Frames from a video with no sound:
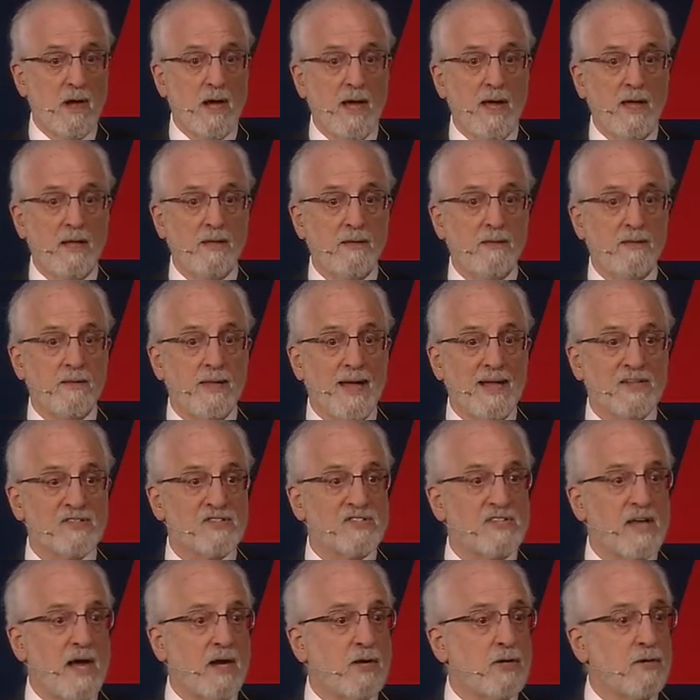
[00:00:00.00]
And that
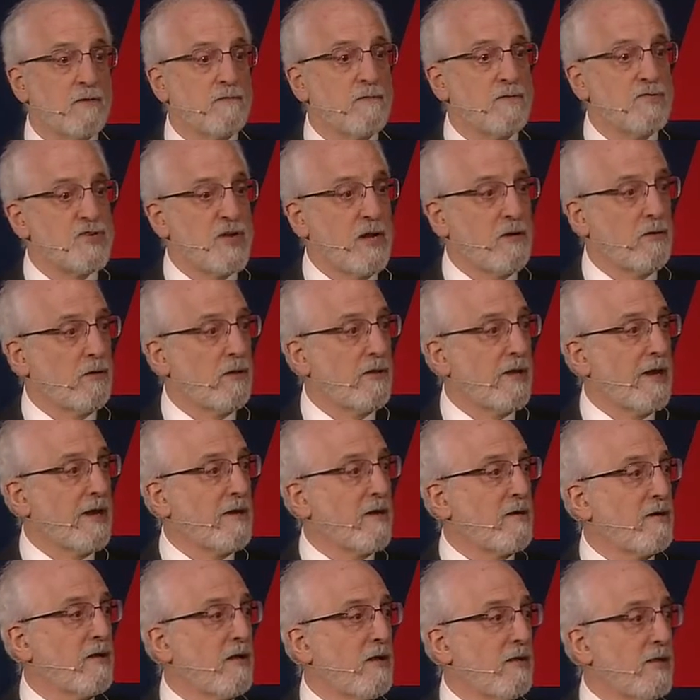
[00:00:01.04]
sector for General
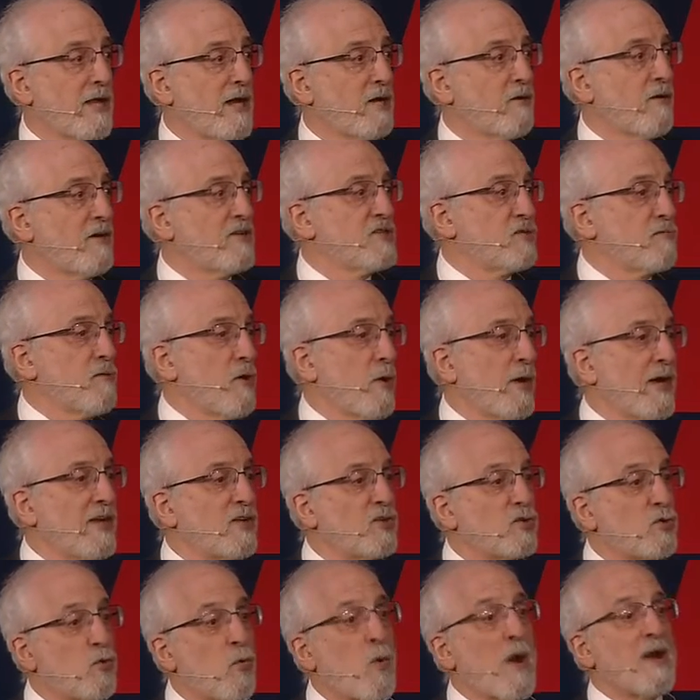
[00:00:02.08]
Electric is growing at
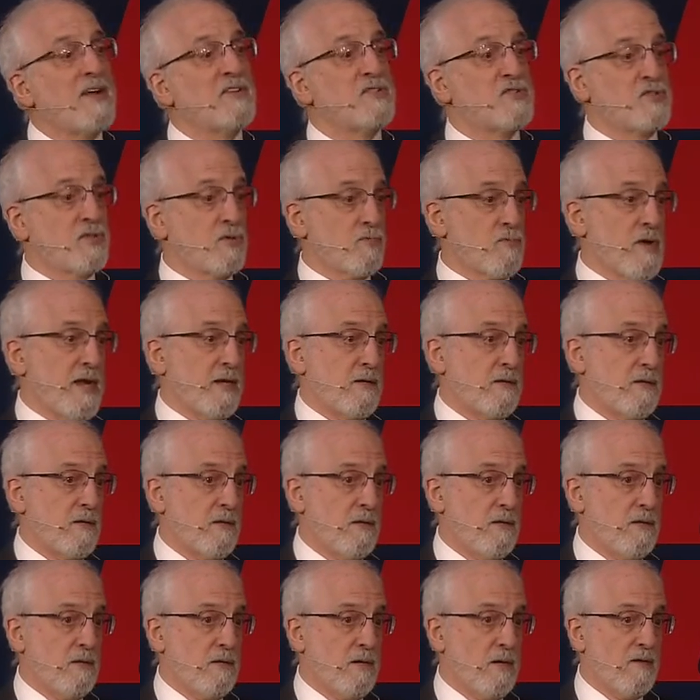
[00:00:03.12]
twice the rate
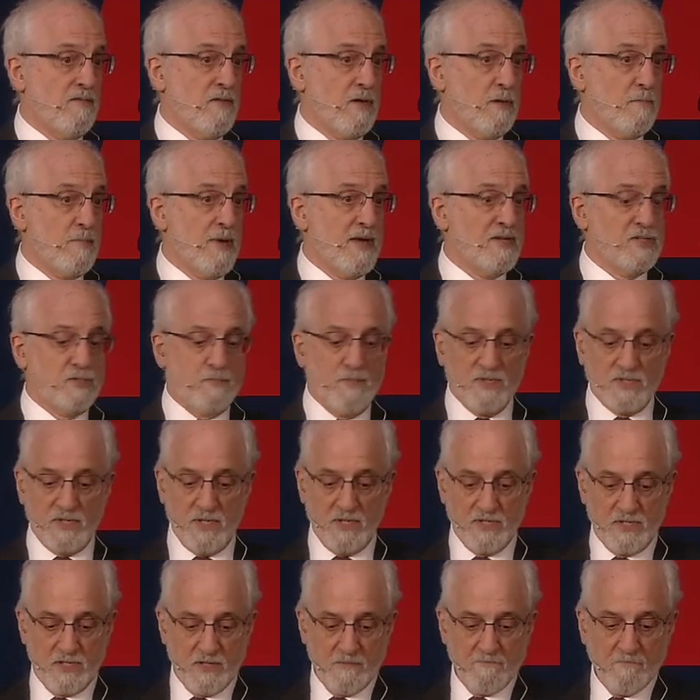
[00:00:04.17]
of their base
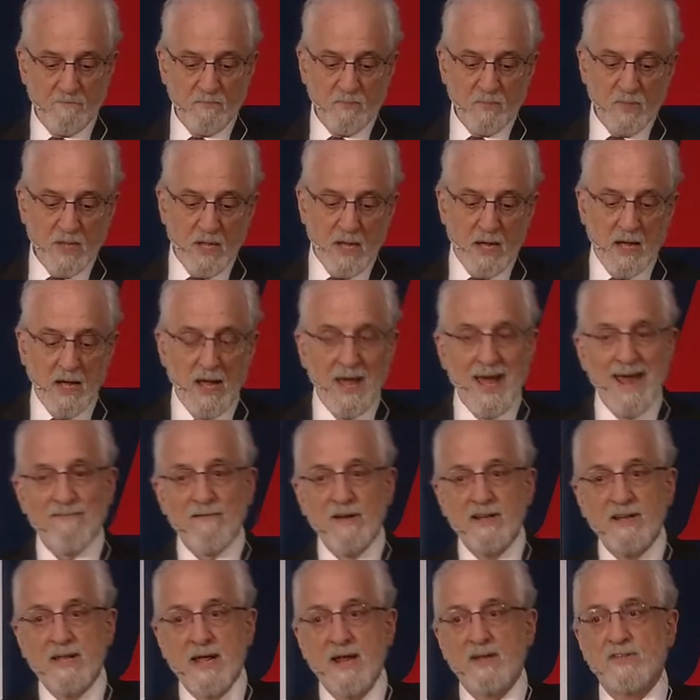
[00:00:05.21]
business.
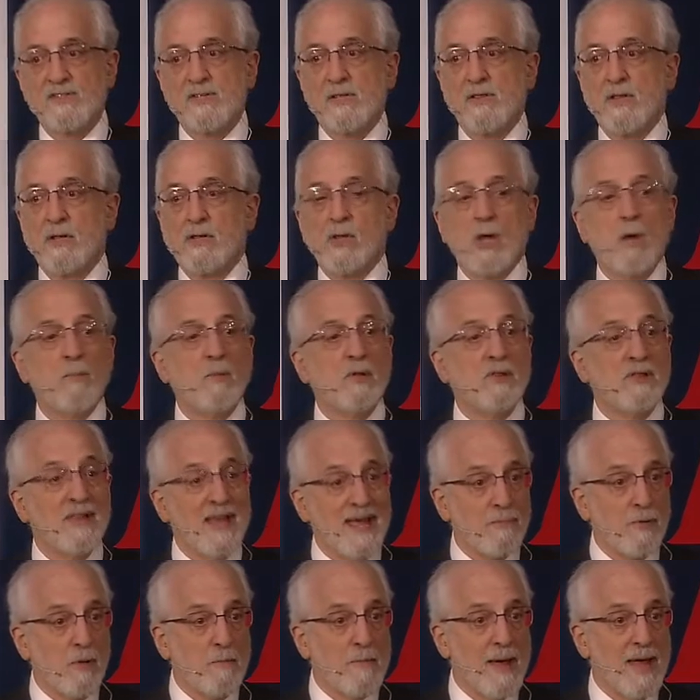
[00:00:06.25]
Avery Dennison, the global
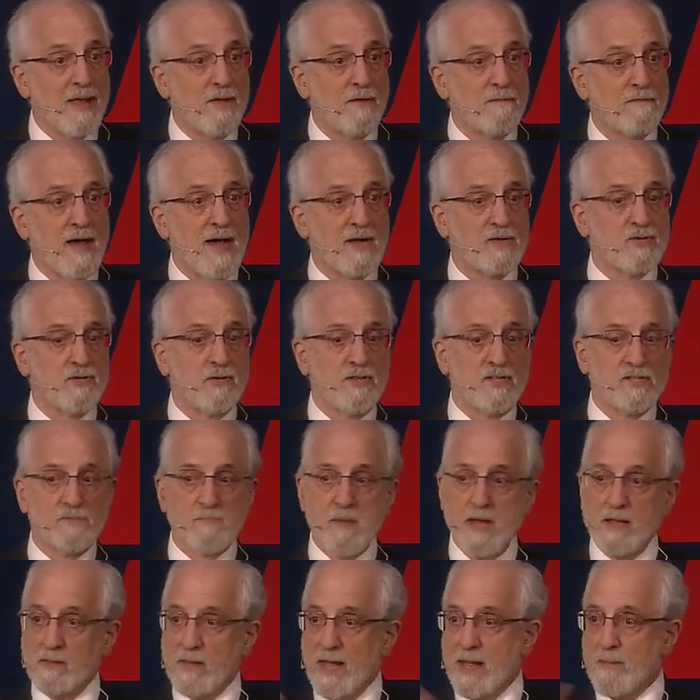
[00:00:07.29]
label manufacturer, these
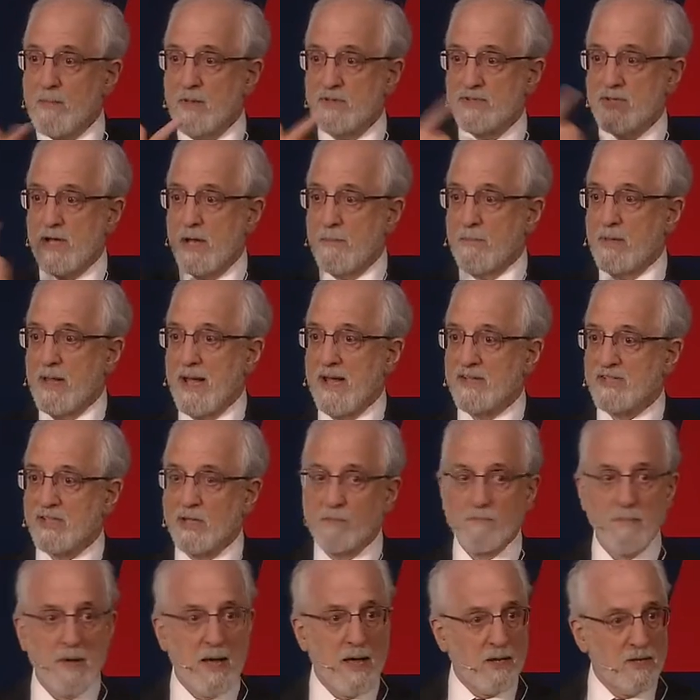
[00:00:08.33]
make labels on plastic
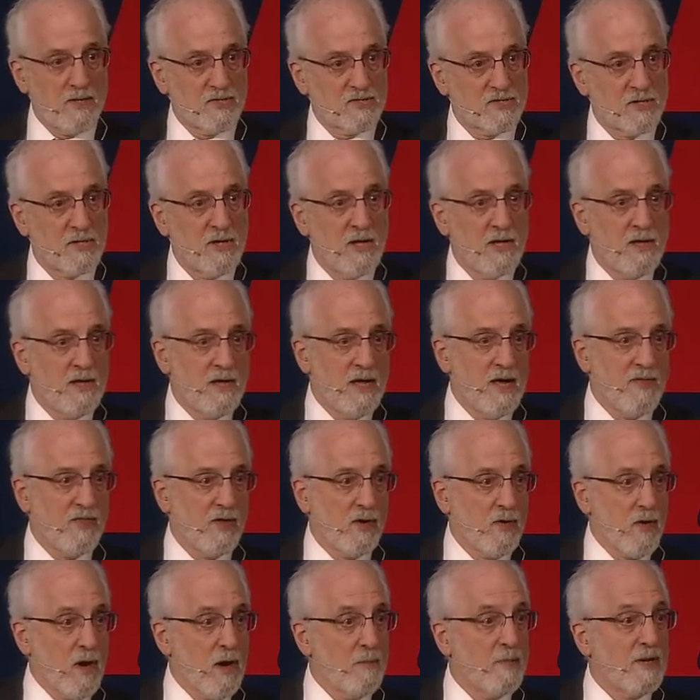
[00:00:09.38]
bottles and the
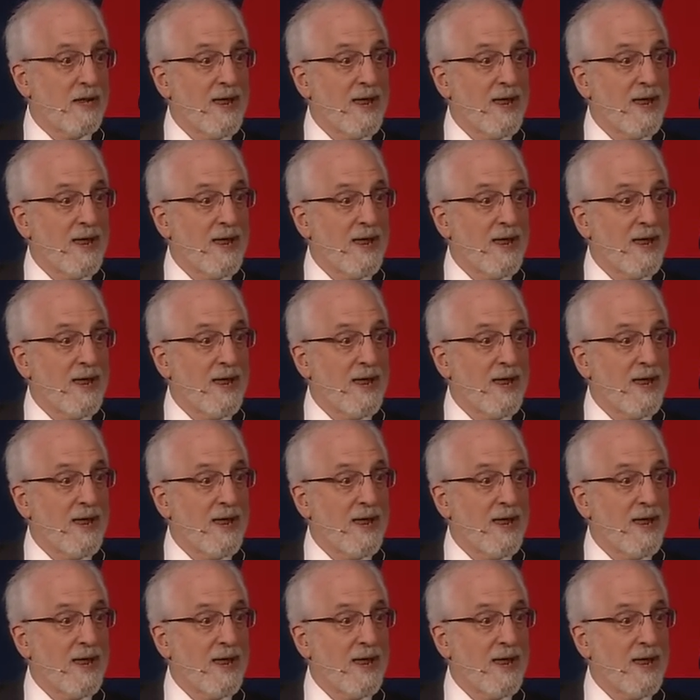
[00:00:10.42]
garment